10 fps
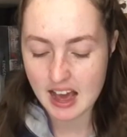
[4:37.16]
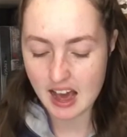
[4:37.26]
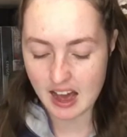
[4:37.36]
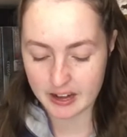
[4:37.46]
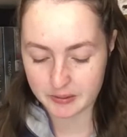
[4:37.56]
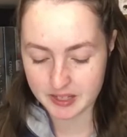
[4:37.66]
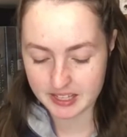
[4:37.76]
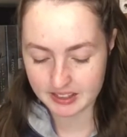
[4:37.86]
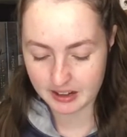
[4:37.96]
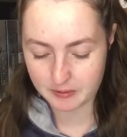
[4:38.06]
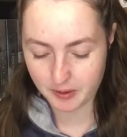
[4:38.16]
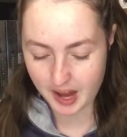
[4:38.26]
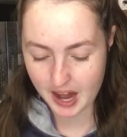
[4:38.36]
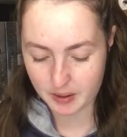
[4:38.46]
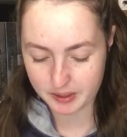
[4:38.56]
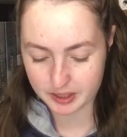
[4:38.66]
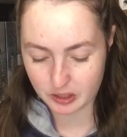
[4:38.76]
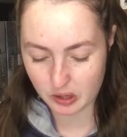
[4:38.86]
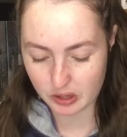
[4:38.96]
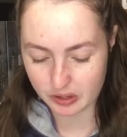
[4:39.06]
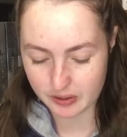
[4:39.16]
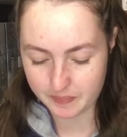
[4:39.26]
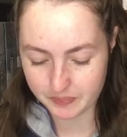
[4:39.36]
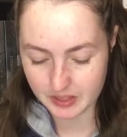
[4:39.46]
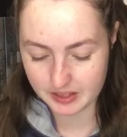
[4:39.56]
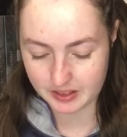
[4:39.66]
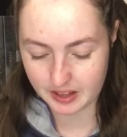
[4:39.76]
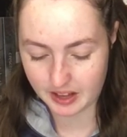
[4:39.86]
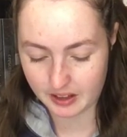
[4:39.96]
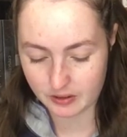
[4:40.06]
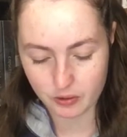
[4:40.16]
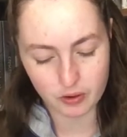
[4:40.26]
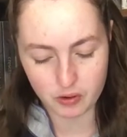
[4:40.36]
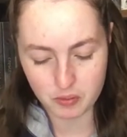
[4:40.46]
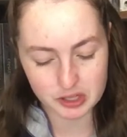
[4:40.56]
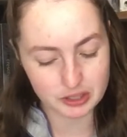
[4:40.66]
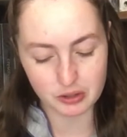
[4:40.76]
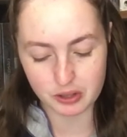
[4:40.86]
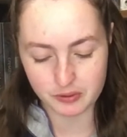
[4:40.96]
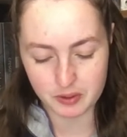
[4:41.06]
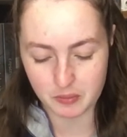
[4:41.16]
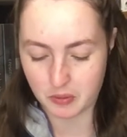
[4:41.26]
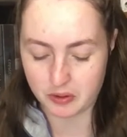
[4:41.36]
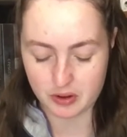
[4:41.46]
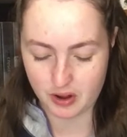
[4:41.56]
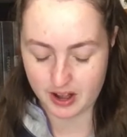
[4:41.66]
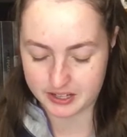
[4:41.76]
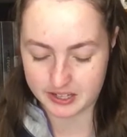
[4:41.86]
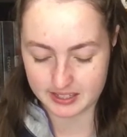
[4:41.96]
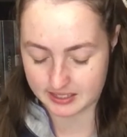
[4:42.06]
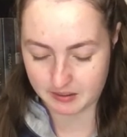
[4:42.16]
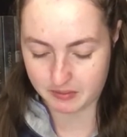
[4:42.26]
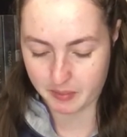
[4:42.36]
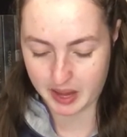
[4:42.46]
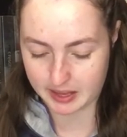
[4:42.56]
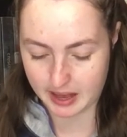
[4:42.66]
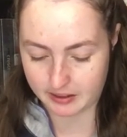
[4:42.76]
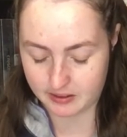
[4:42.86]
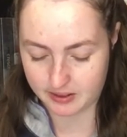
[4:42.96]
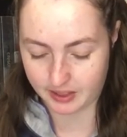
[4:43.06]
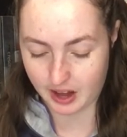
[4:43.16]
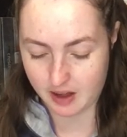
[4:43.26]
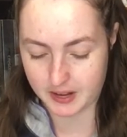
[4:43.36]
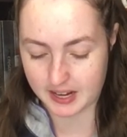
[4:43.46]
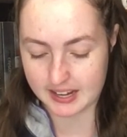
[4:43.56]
I really love how it's got actually it doesn't have the main gang on the cover.